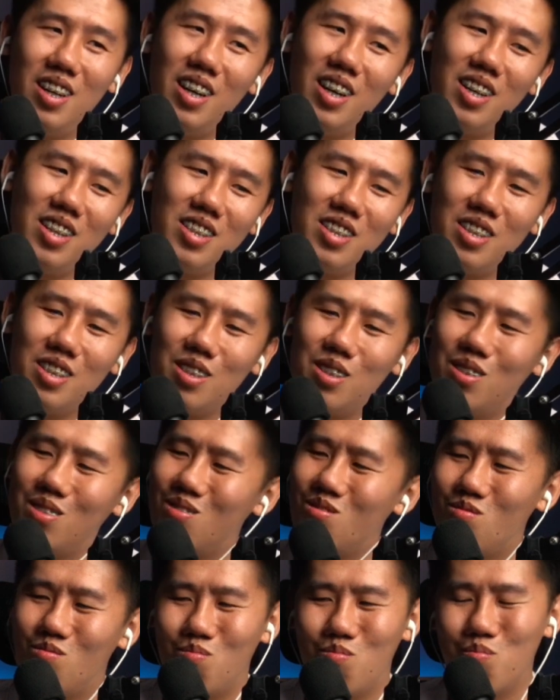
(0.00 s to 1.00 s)
And in
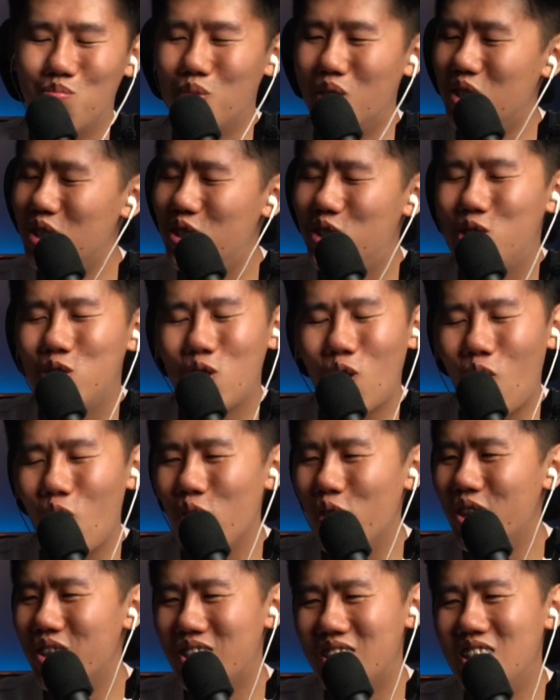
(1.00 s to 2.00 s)

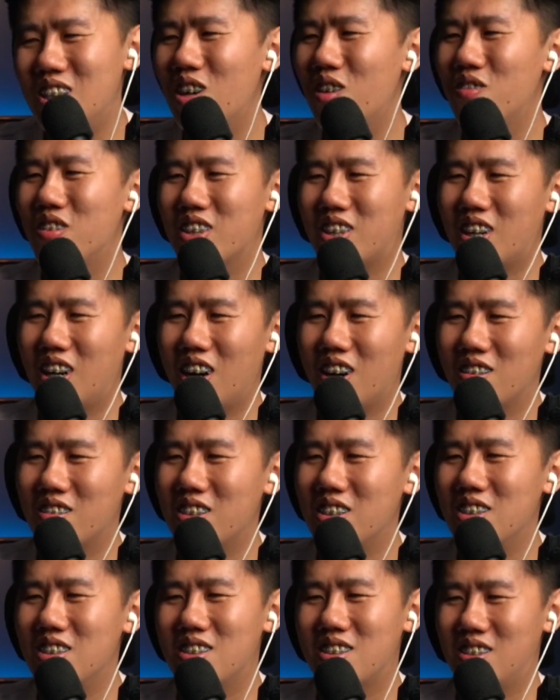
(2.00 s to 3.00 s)
majority of the
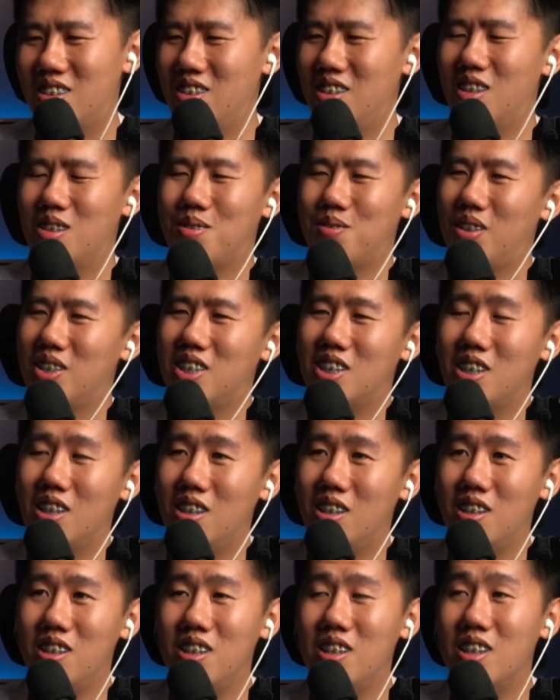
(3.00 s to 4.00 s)
curries,
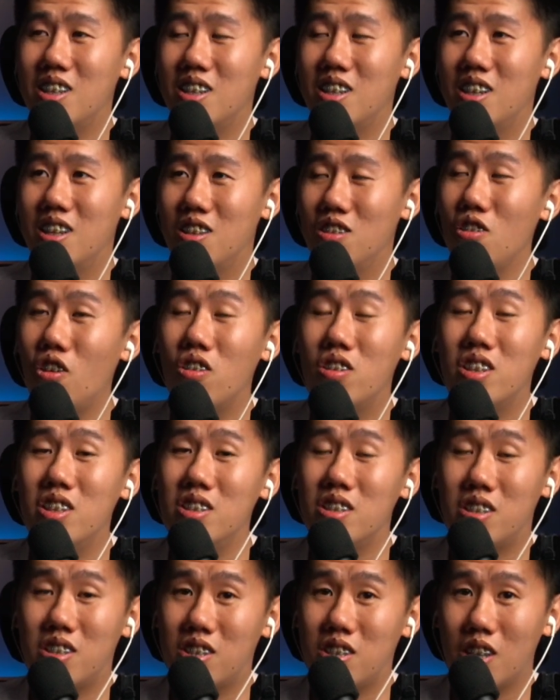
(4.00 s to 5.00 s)
especially not in
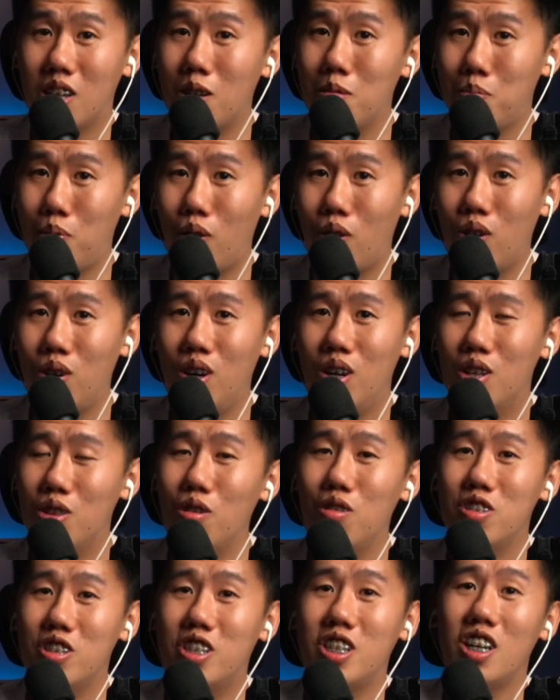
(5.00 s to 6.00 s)
Singapore,
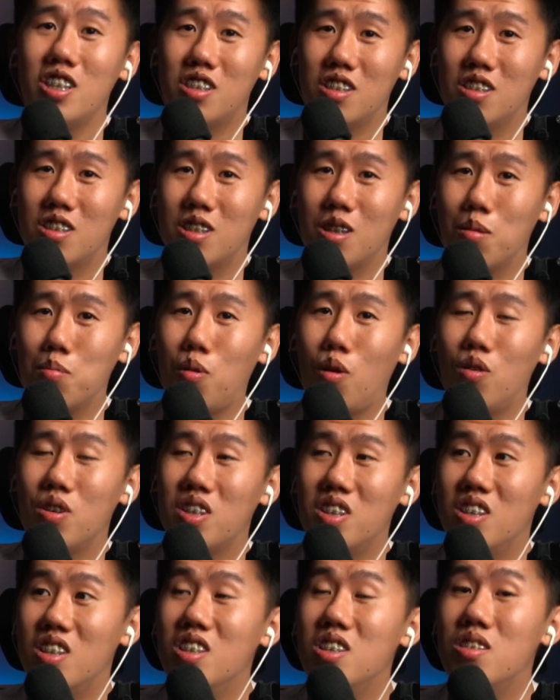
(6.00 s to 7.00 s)
not just in Singapore,
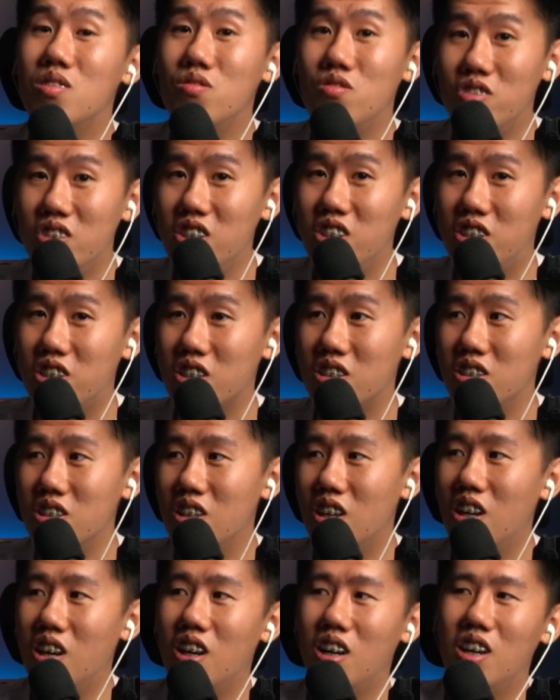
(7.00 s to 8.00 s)
in this region,
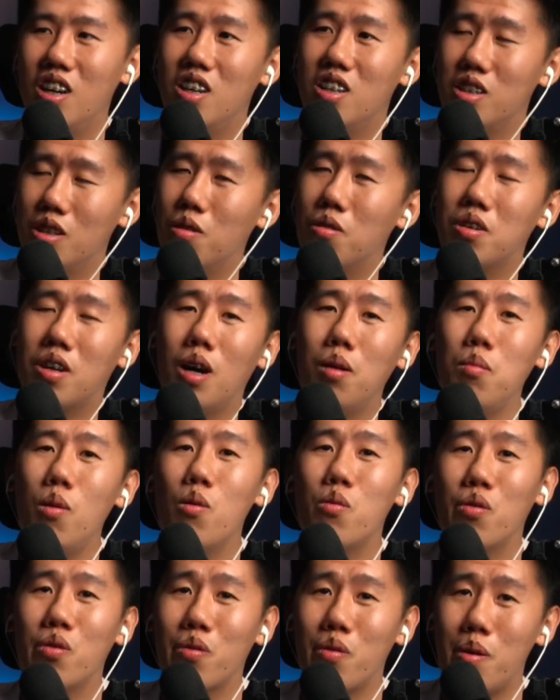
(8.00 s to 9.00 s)
they will come up
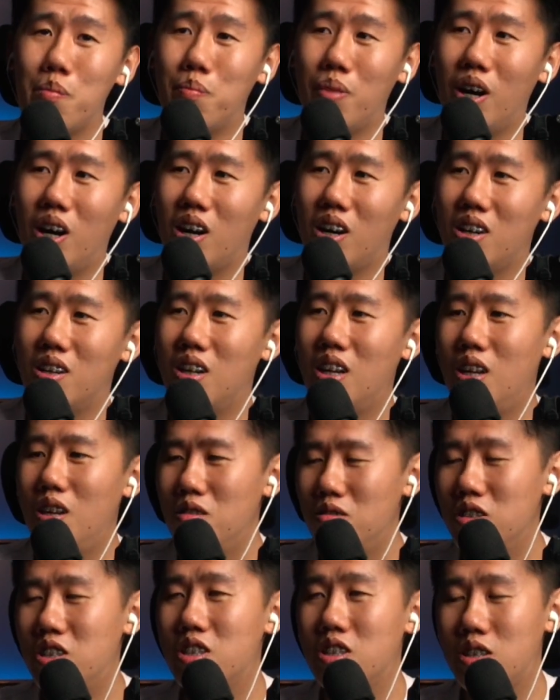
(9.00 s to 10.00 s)
with a rempa,
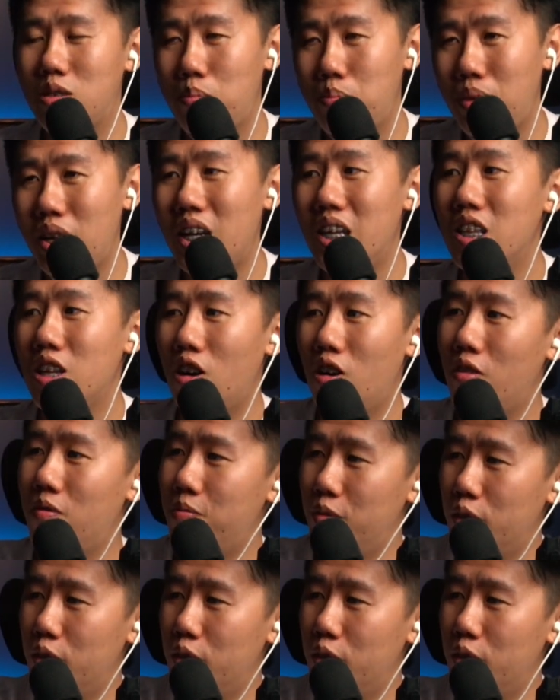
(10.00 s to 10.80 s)
which is a blend of,